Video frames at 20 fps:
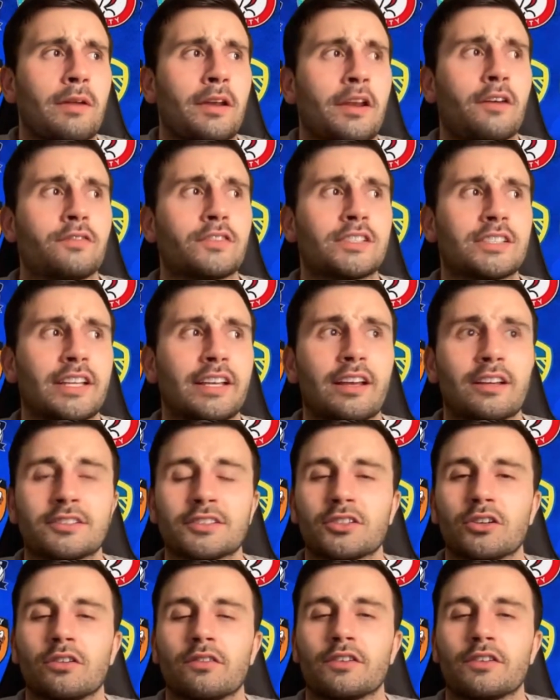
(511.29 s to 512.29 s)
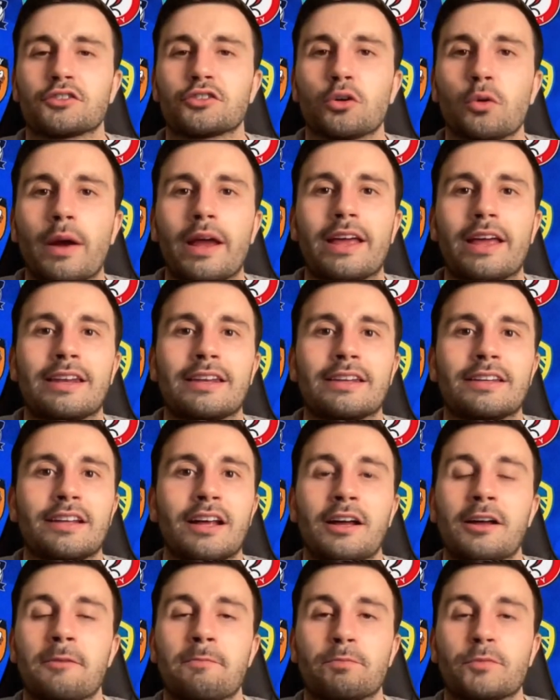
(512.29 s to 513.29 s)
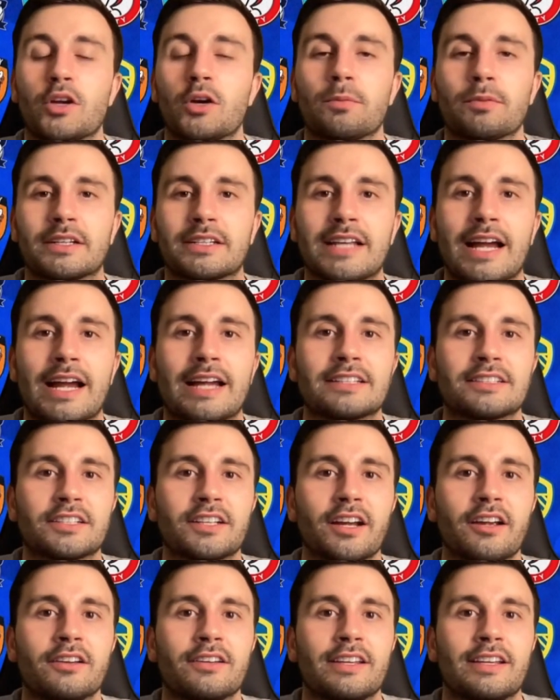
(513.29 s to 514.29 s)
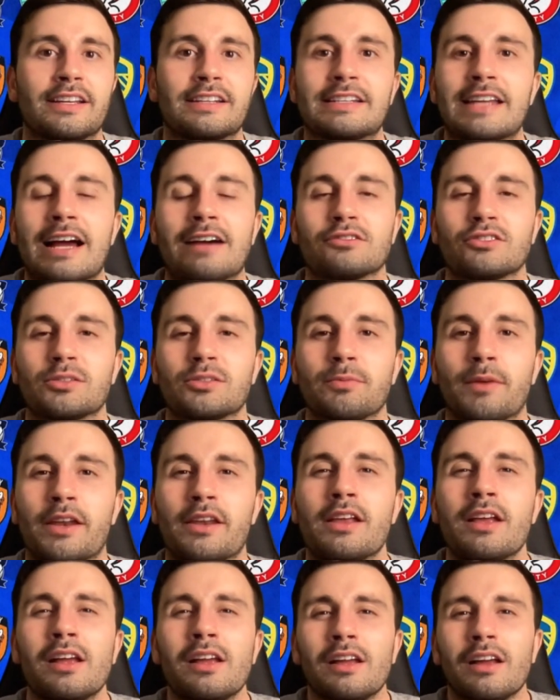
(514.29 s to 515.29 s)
And obviously, I saw on Twitter a couple of days ago the announcement.